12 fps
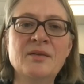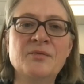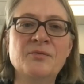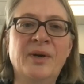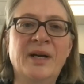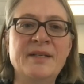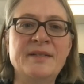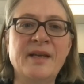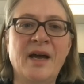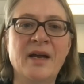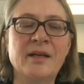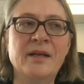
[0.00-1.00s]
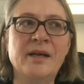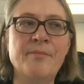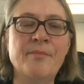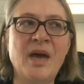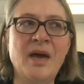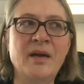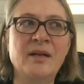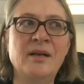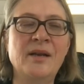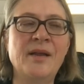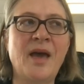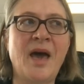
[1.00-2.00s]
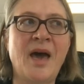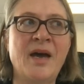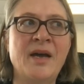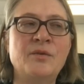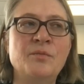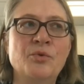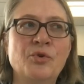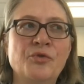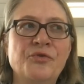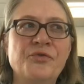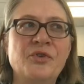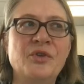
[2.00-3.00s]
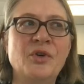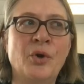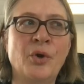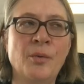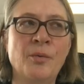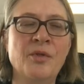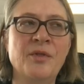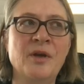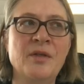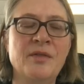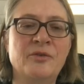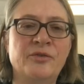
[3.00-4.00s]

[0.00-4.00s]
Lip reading: whilst Angela Merkel had moved the